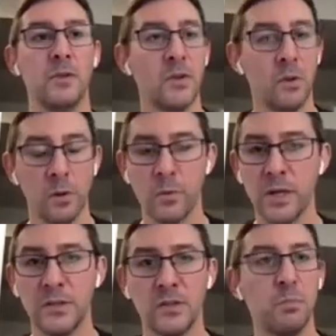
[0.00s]

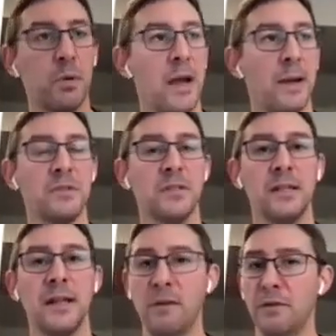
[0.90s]
SolarWinds perhaps
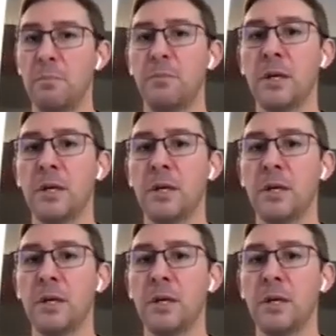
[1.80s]
didn't have a